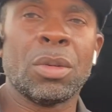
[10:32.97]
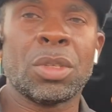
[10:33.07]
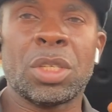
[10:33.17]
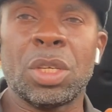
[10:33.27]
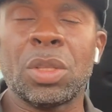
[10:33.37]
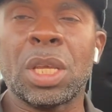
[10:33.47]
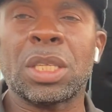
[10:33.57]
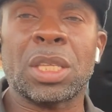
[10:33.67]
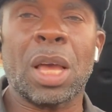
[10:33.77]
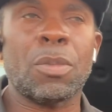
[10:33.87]
See you
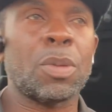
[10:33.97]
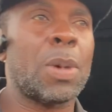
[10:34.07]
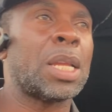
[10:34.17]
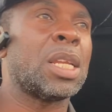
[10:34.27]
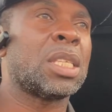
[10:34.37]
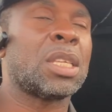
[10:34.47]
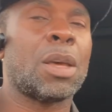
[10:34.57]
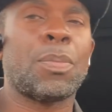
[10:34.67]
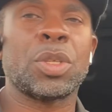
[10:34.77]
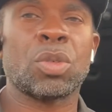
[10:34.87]
next time on my next
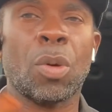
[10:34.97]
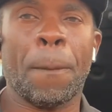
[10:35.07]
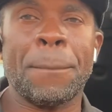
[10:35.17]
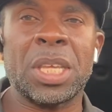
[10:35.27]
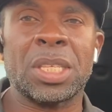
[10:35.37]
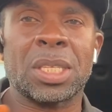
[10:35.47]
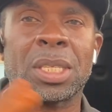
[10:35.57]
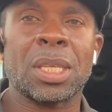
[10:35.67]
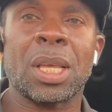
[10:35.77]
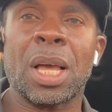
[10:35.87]
episode. Peace.
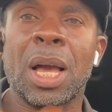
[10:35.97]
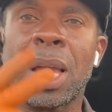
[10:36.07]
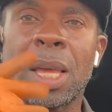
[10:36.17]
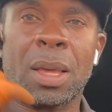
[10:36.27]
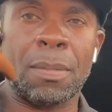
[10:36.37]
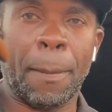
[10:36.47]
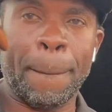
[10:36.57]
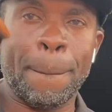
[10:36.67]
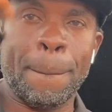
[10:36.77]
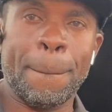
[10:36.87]
I
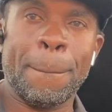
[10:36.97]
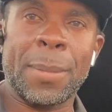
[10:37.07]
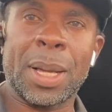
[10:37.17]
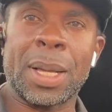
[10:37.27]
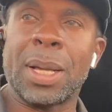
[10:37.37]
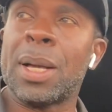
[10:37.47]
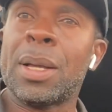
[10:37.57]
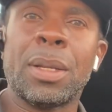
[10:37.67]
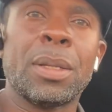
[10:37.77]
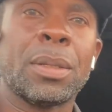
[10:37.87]
am God.